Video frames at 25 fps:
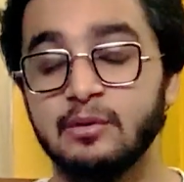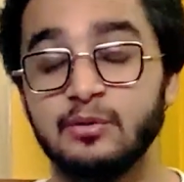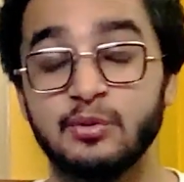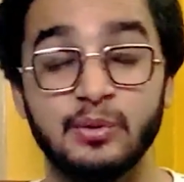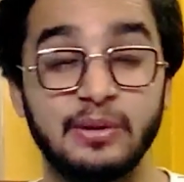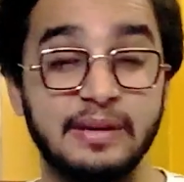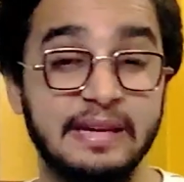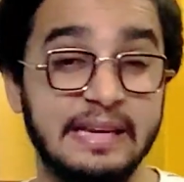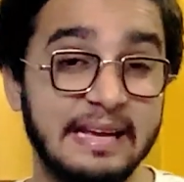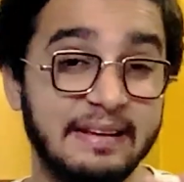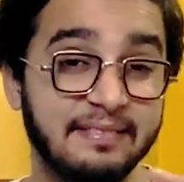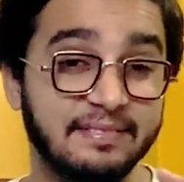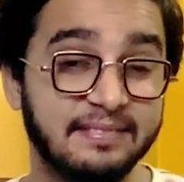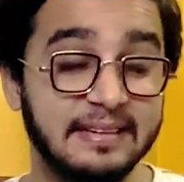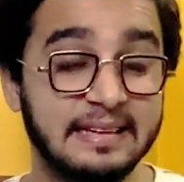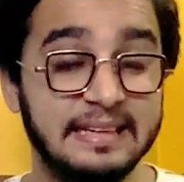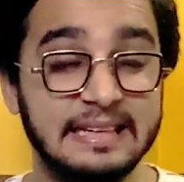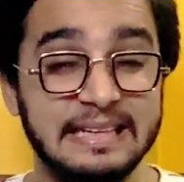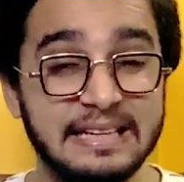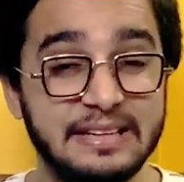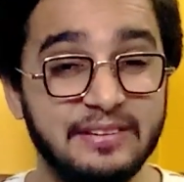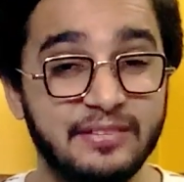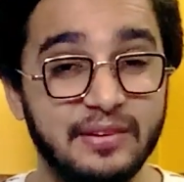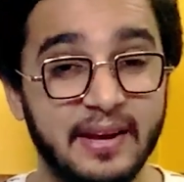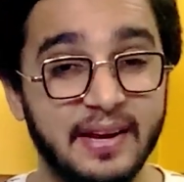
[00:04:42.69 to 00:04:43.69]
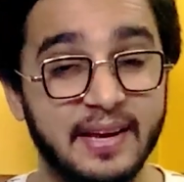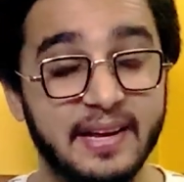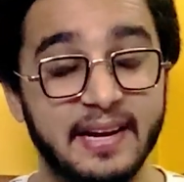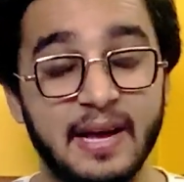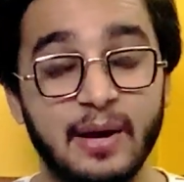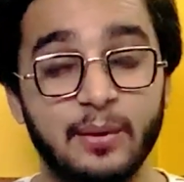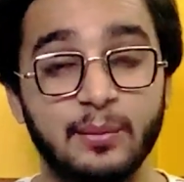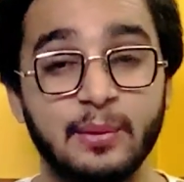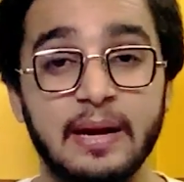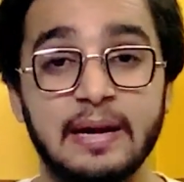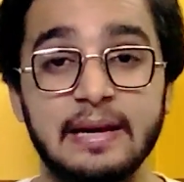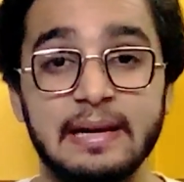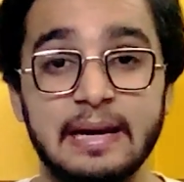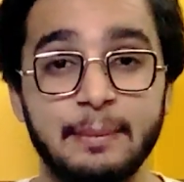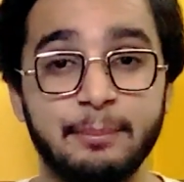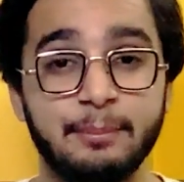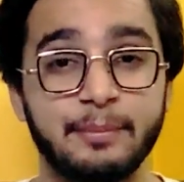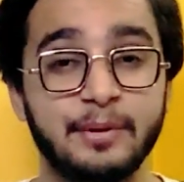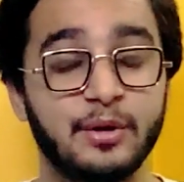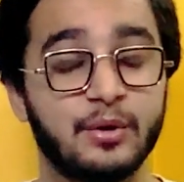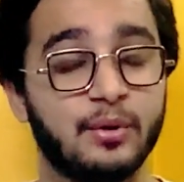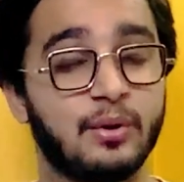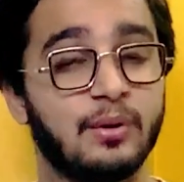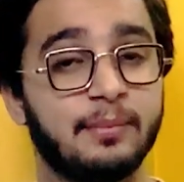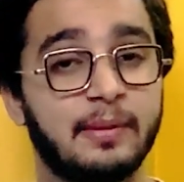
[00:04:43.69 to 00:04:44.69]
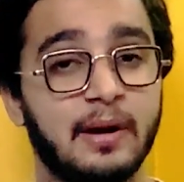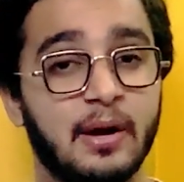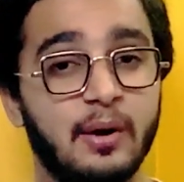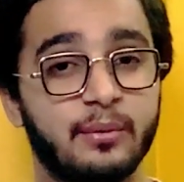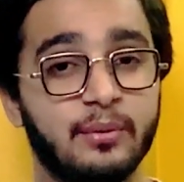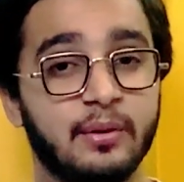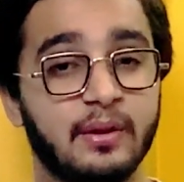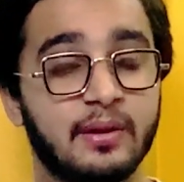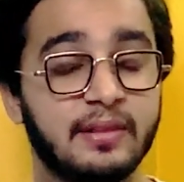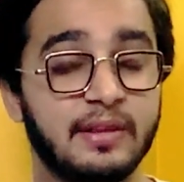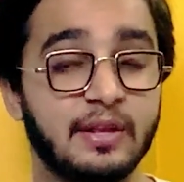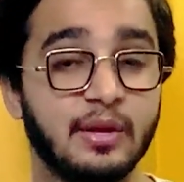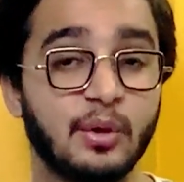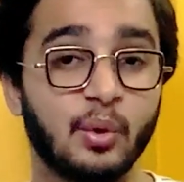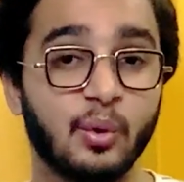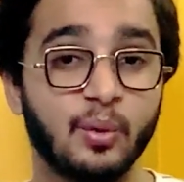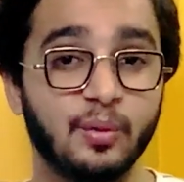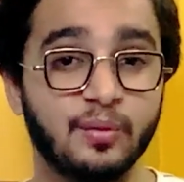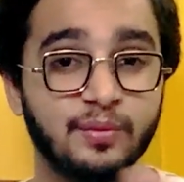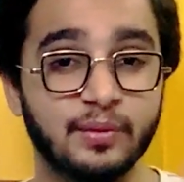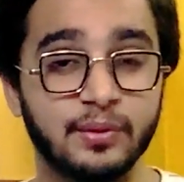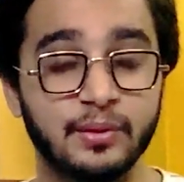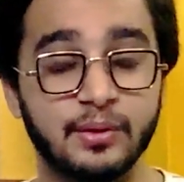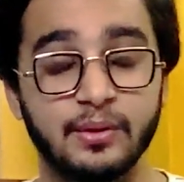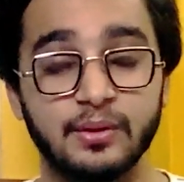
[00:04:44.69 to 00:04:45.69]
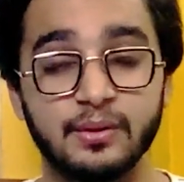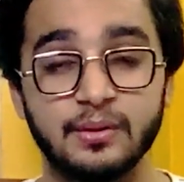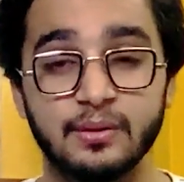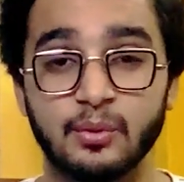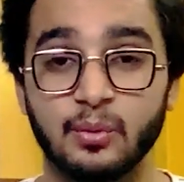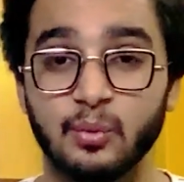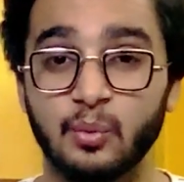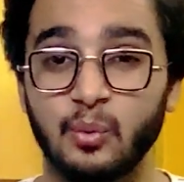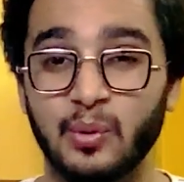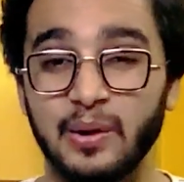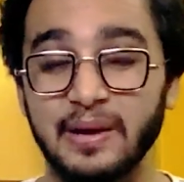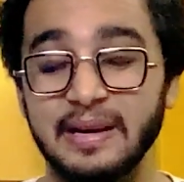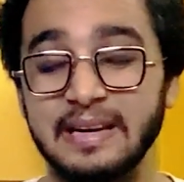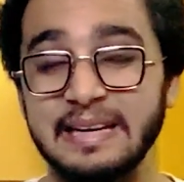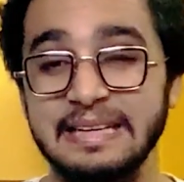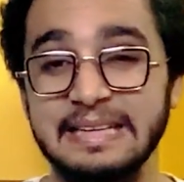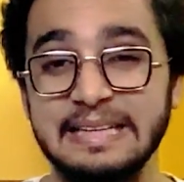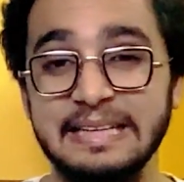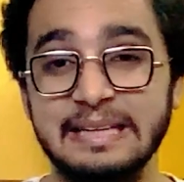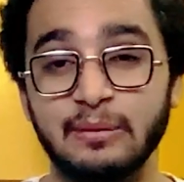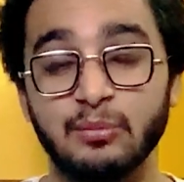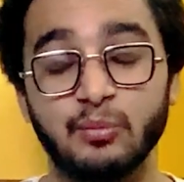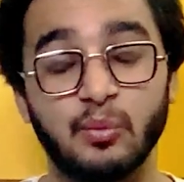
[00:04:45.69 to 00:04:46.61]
so definitely check it out and let me know about the overall quality,